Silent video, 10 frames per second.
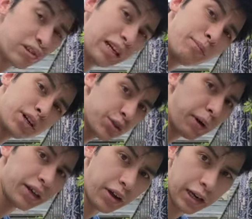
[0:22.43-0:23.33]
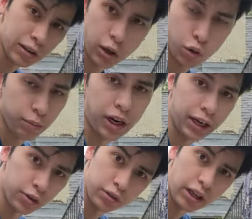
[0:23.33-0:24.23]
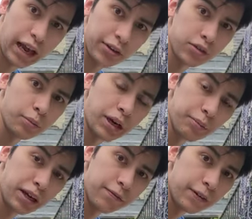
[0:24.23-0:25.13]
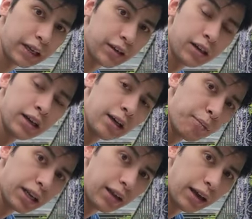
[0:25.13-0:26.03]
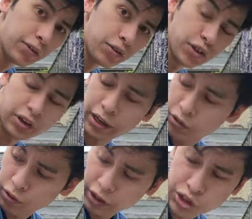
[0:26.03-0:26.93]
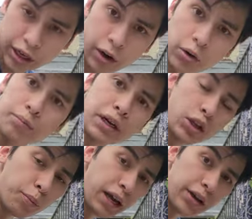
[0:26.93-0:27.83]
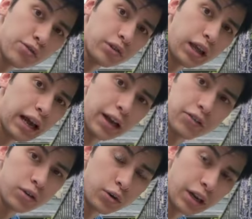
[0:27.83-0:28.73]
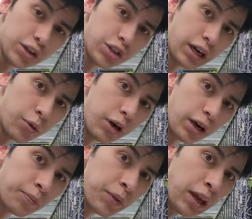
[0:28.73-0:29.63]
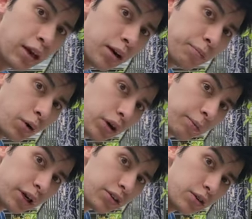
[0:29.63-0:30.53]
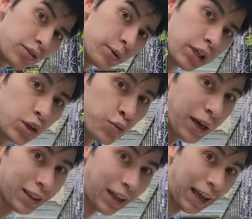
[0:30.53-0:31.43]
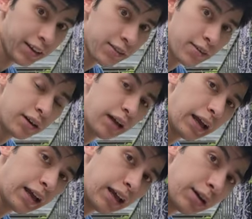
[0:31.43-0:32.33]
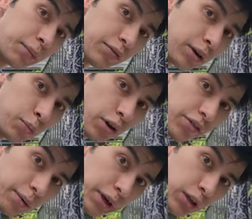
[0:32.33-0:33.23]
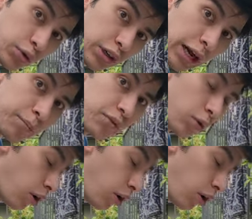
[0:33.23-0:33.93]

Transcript: pretty much my entire lower body is relaxed. My feet, my legs are just kind of stretched out. My low back is relaxed, no tension anywhere. But what I'm going to do is I'm going to use my lats and my rhomboids, like my low traps, so